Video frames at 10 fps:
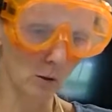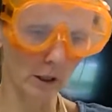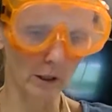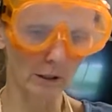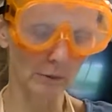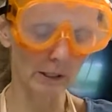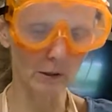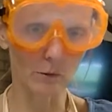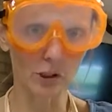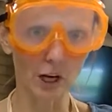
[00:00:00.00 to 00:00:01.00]
oil, depends
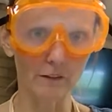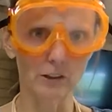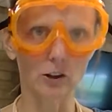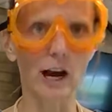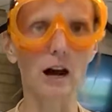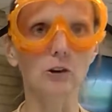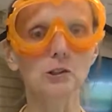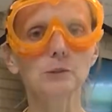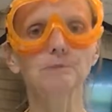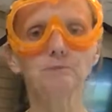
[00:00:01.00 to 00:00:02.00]
on what you have in your
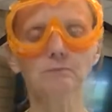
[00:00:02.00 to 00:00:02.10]
house.